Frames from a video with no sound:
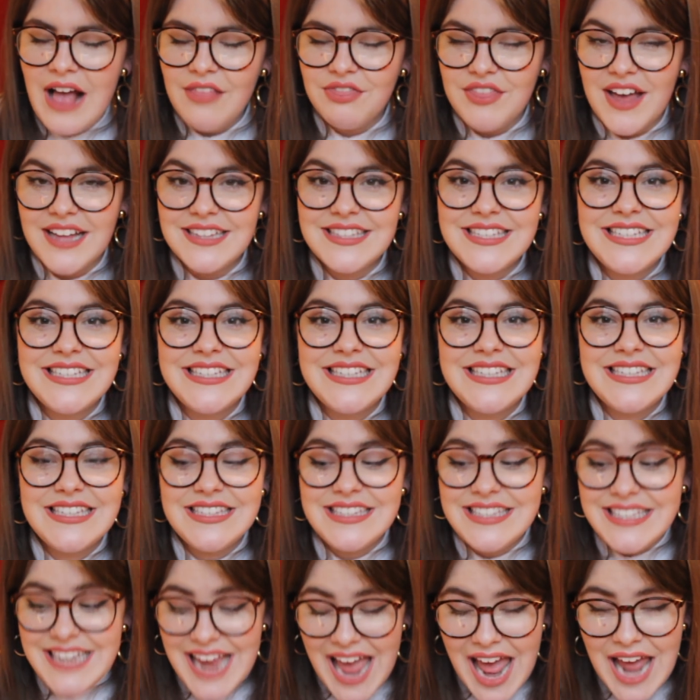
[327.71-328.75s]
that's
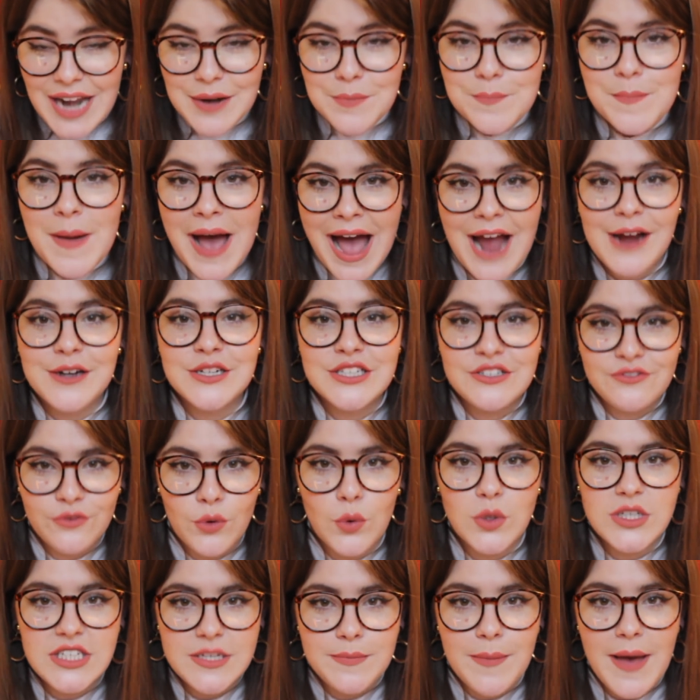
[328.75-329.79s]

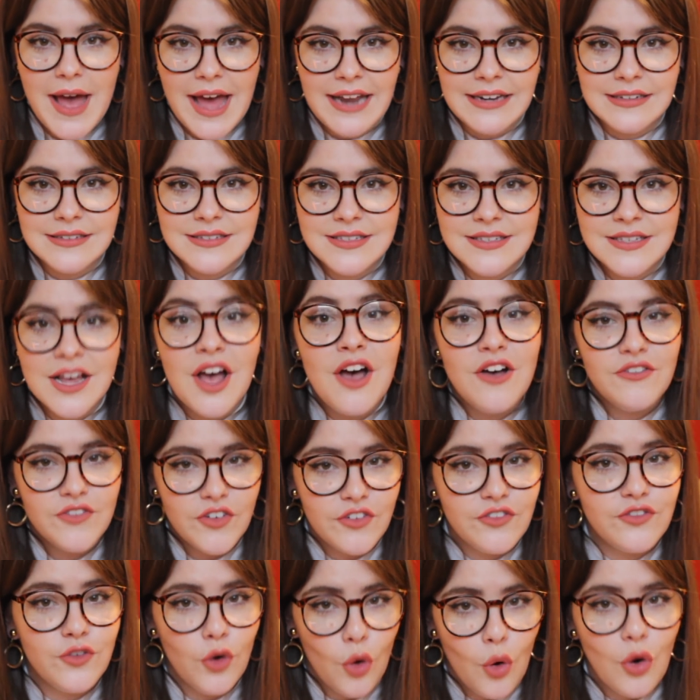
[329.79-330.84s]
£10.40 for
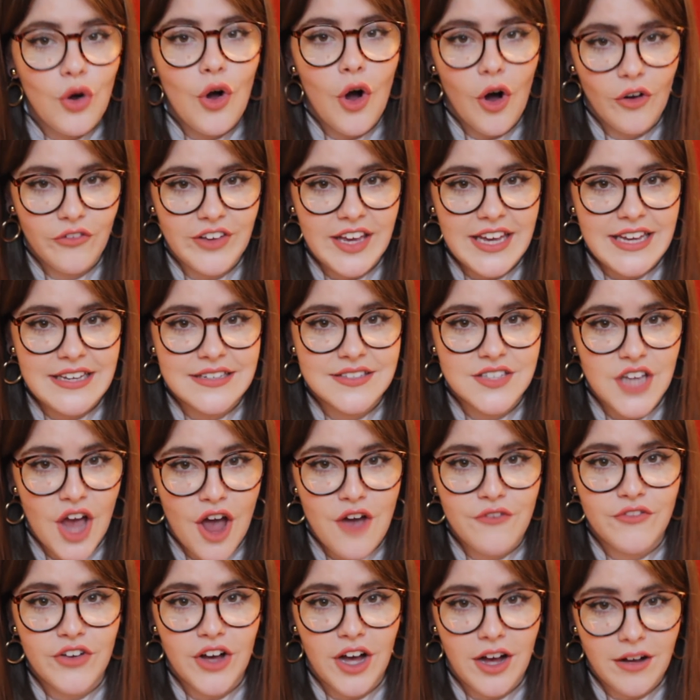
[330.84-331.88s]
4 coffees
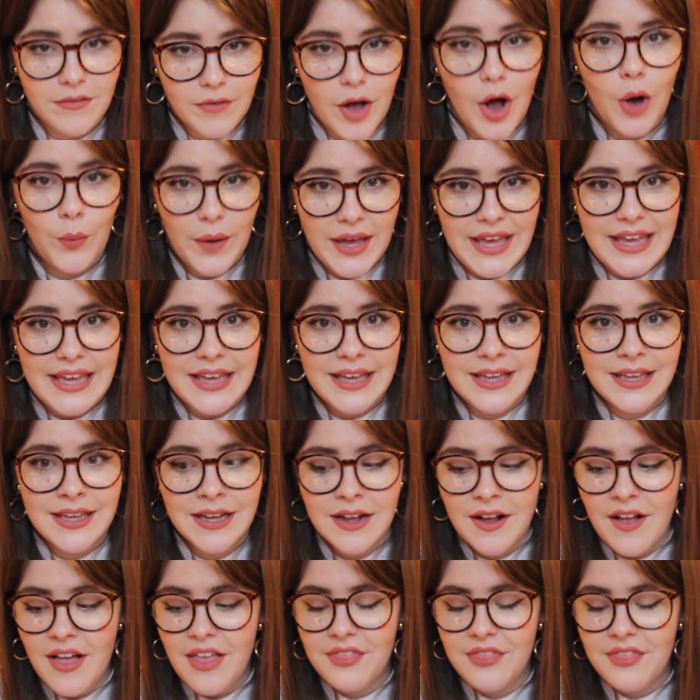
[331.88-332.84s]
over a week.